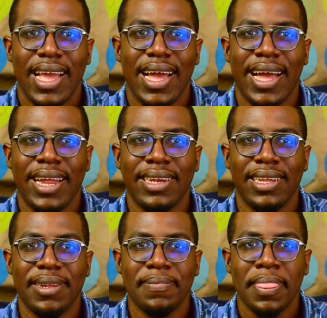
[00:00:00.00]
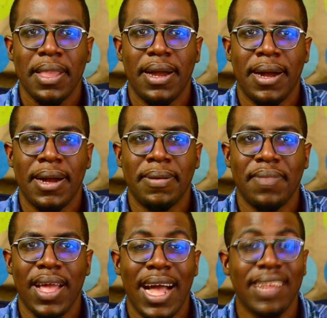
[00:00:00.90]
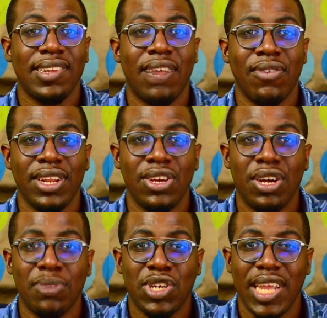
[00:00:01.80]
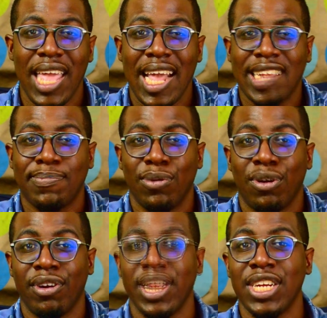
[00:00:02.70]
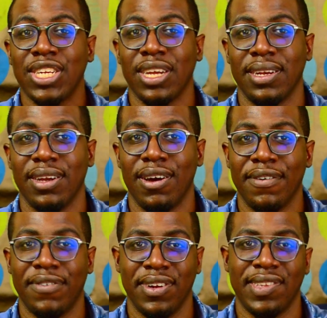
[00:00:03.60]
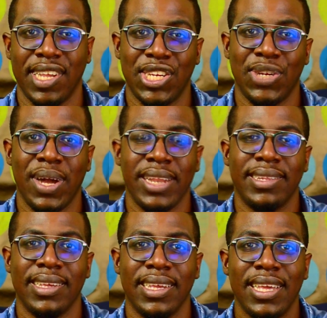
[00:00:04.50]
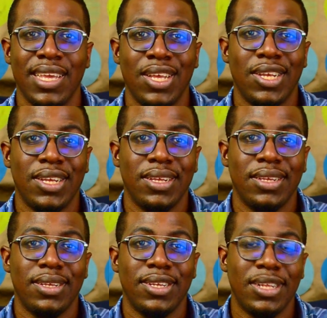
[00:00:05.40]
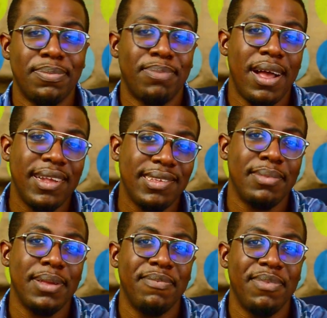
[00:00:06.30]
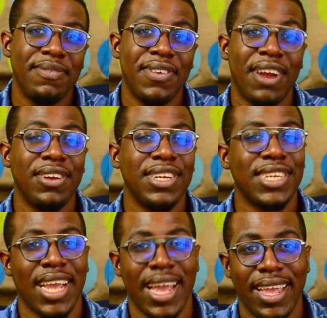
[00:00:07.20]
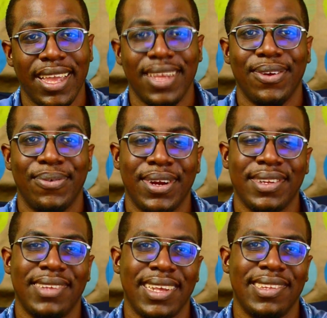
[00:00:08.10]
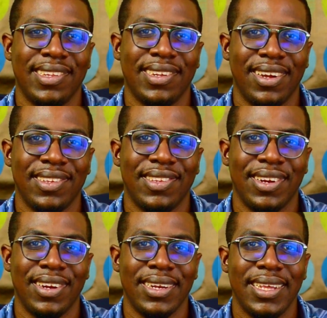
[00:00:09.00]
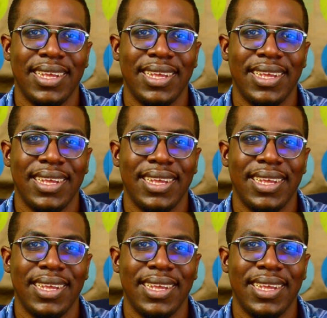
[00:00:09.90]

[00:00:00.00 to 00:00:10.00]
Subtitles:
and has not really done much exploration of her sexuality, she'll possibly be very shy where sex is concerned,